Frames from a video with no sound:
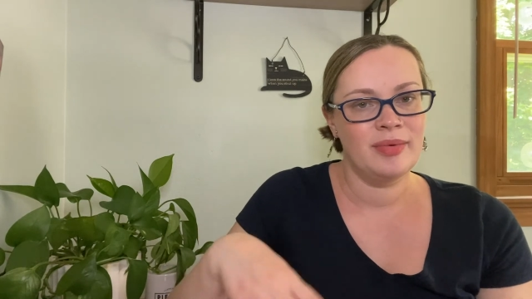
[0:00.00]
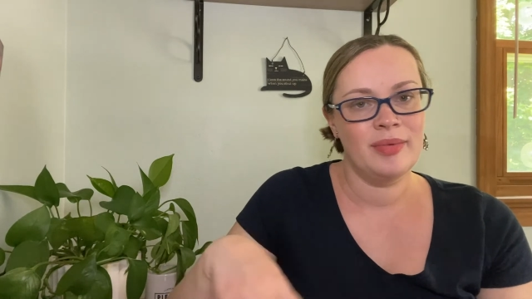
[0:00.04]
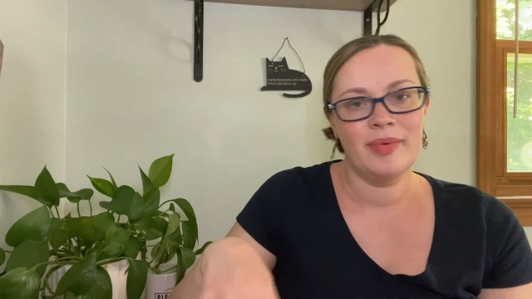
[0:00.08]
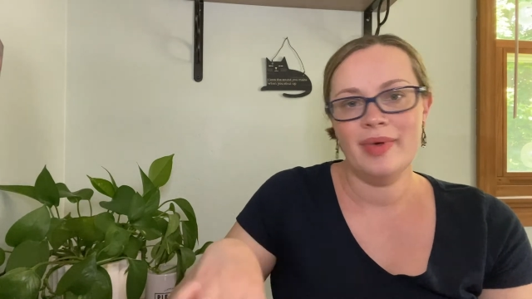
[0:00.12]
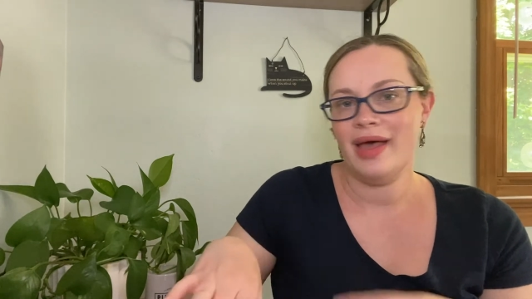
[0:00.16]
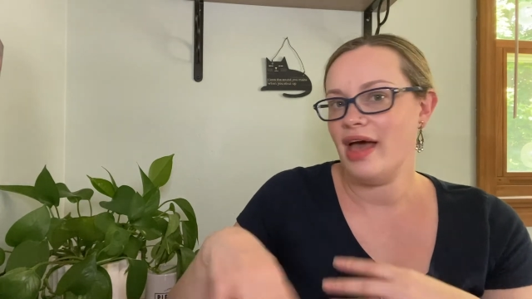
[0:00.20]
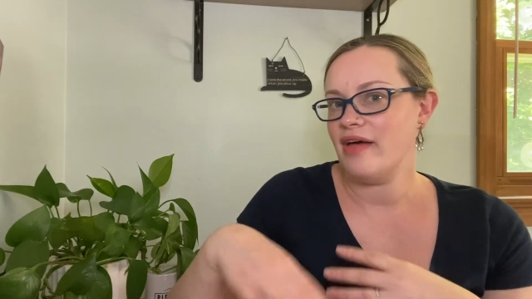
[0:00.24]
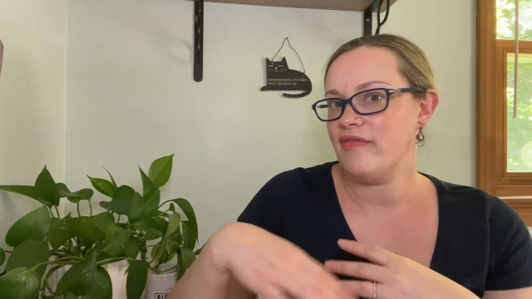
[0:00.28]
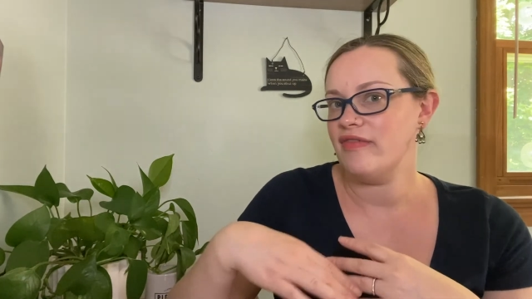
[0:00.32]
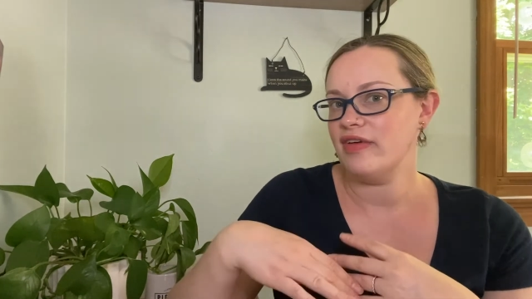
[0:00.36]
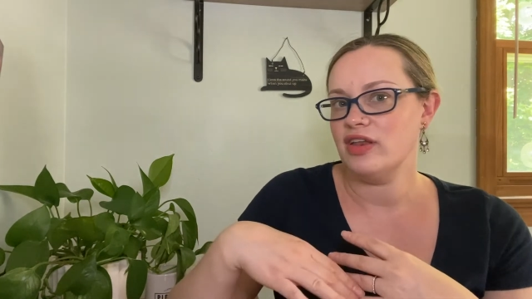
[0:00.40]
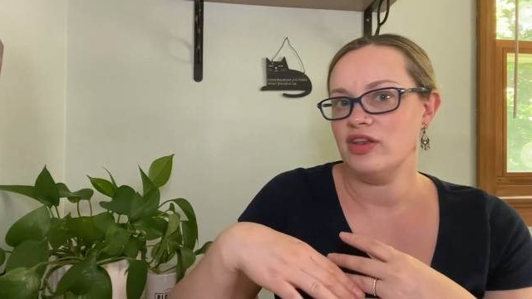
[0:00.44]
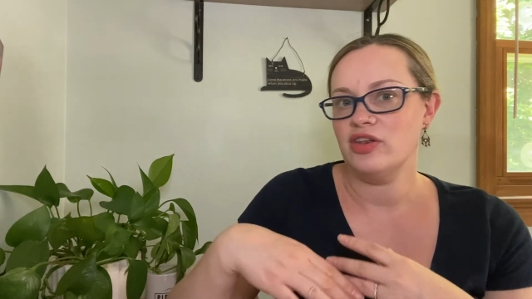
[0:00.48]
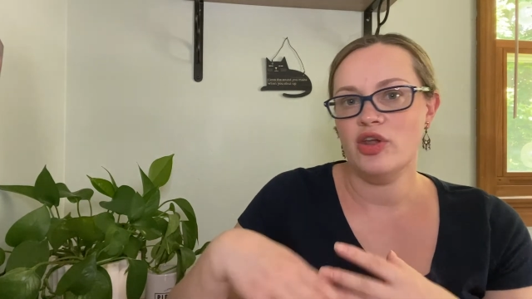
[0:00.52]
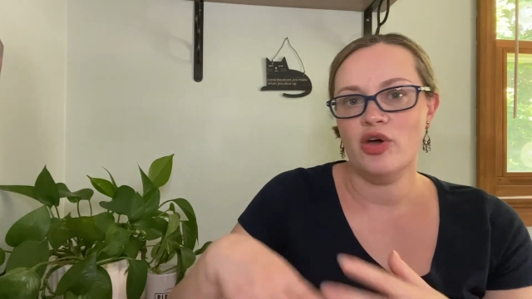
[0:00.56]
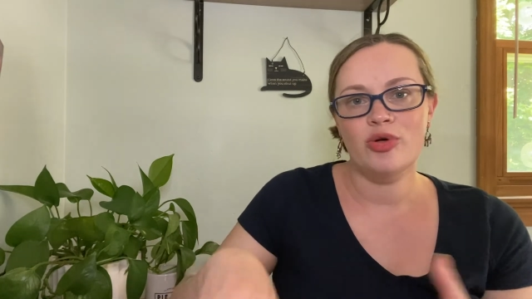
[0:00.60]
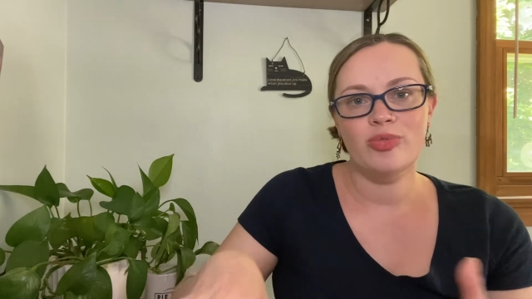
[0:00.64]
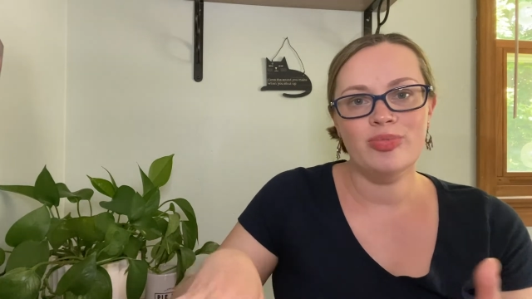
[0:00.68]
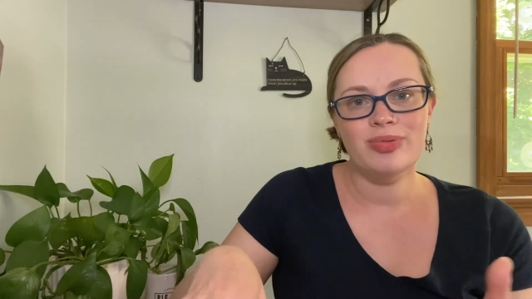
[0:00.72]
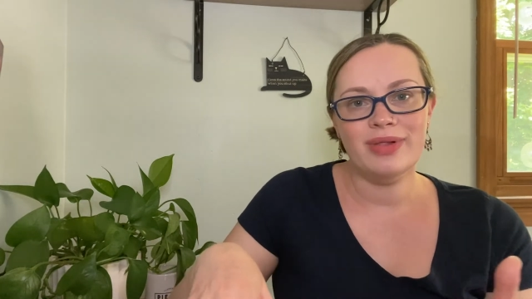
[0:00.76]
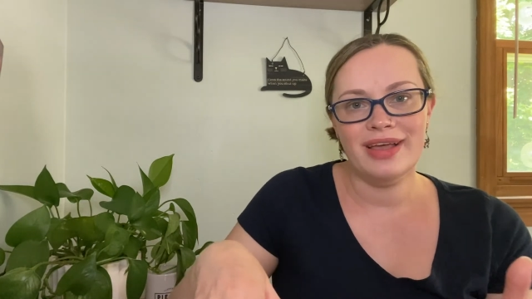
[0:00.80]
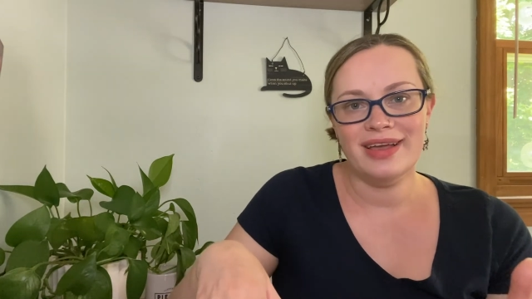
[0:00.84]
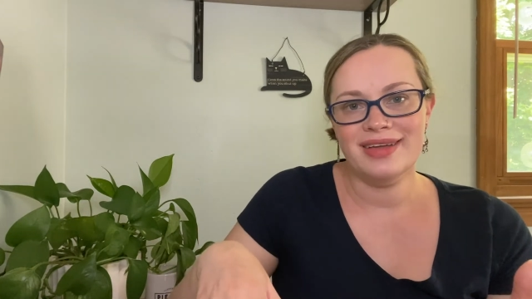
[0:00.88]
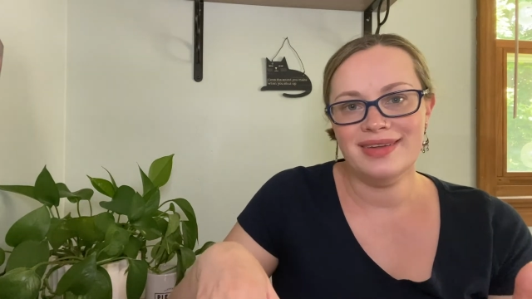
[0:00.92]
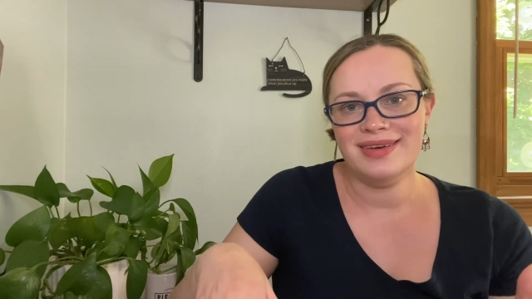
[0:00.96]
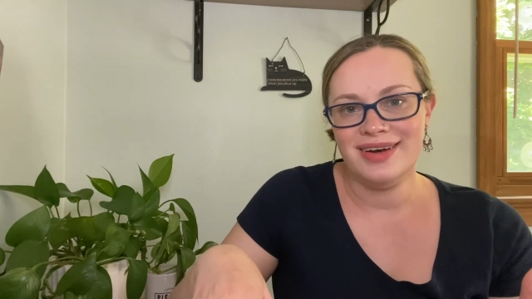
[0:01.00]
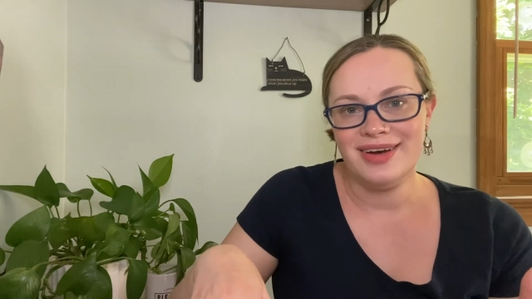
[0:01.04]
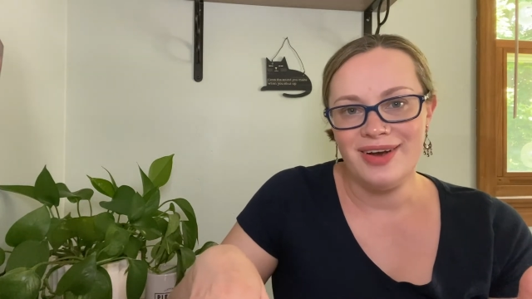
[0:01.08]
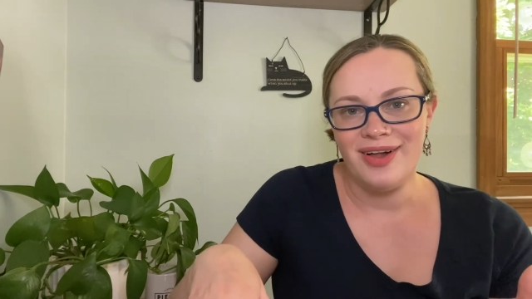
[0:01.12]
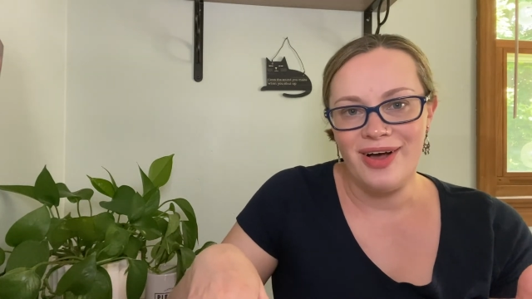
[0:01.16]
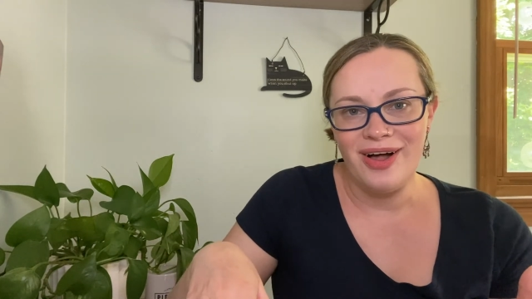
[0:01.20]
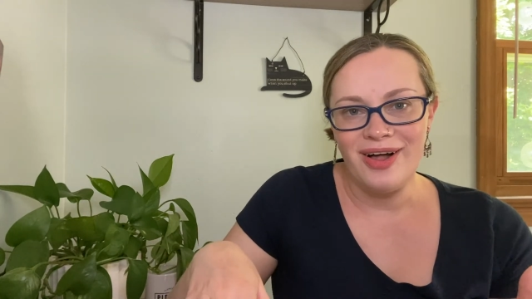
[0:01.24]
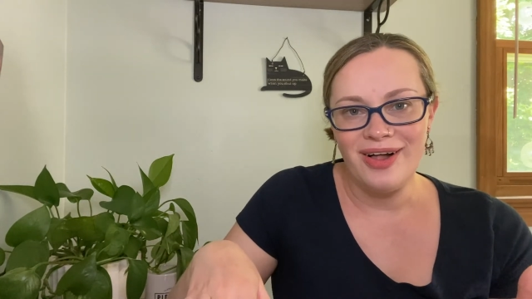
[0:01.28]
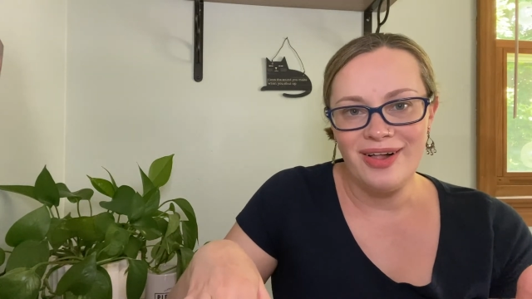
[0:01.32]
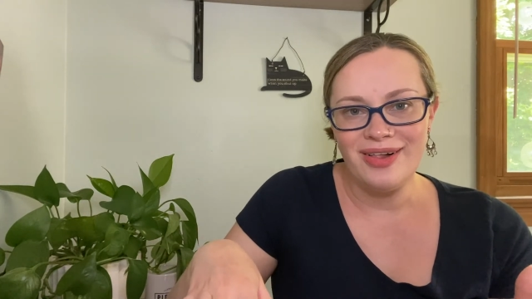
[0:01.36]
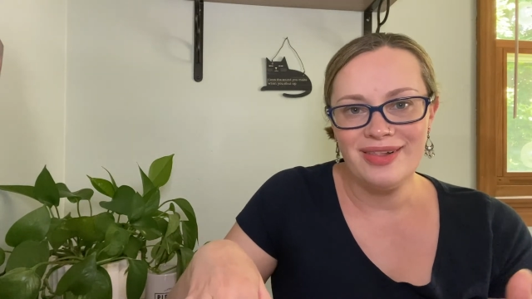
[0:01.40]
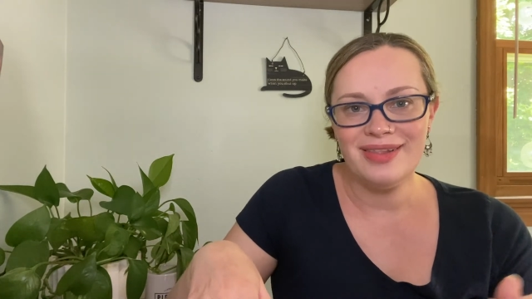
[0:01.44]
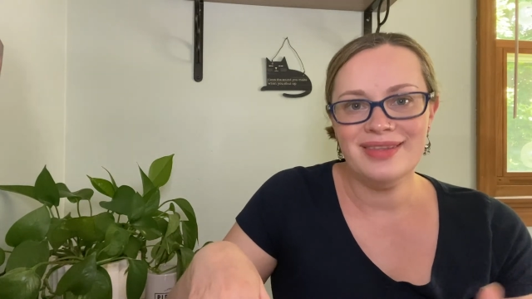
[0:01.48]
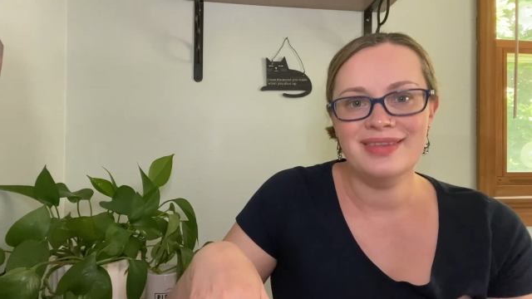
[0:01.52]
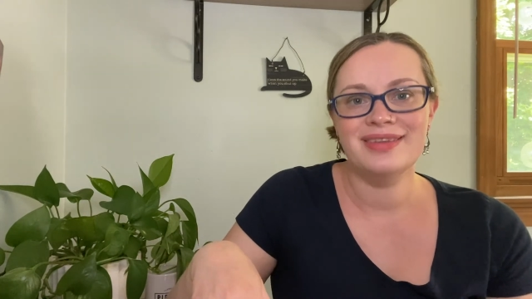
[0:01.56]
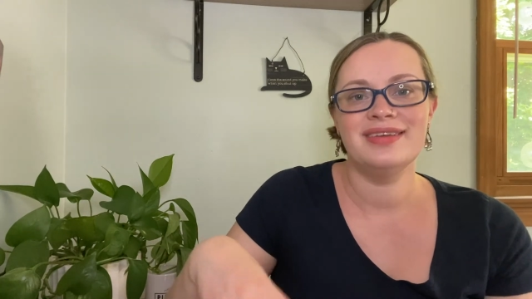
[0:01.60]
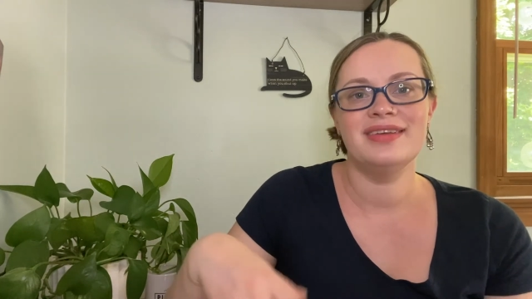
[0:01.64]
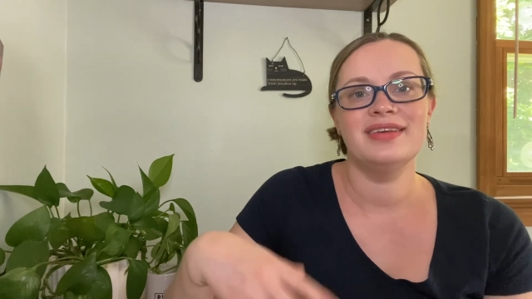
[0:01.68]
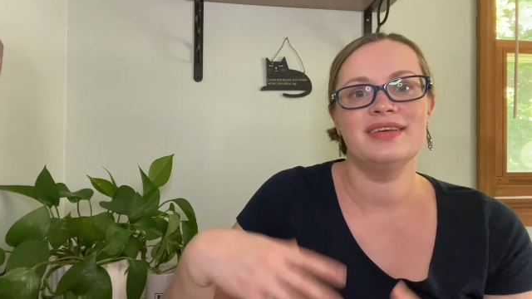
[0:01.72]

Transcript: Having no plan at all